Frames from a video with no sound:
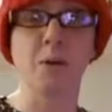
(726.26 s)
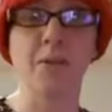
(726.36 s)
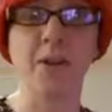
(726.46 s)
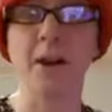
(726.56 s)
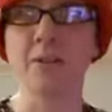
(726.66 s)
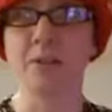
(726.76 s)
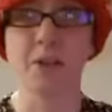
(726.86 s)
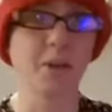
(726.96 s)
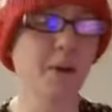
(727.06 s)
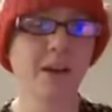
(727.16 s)
what they'll
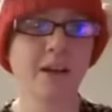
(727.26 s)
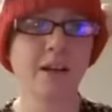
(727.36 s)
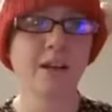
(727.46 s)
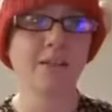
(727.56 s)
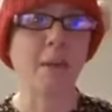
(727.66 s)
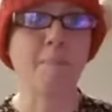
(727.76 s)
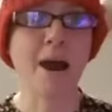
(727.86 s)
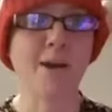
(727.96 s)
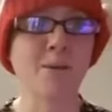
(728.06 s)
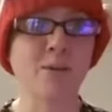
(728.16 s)
do. Their
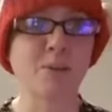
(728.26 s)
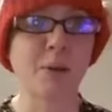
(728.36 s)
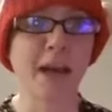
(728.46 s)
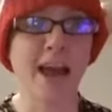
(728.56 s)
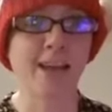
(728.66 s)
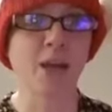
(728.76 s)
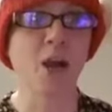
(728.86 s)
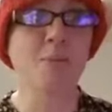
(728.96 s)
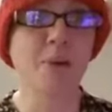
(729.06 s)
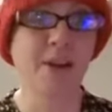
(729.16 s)
mouths will hang
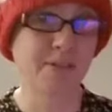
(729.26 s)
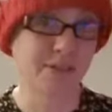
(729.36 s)
open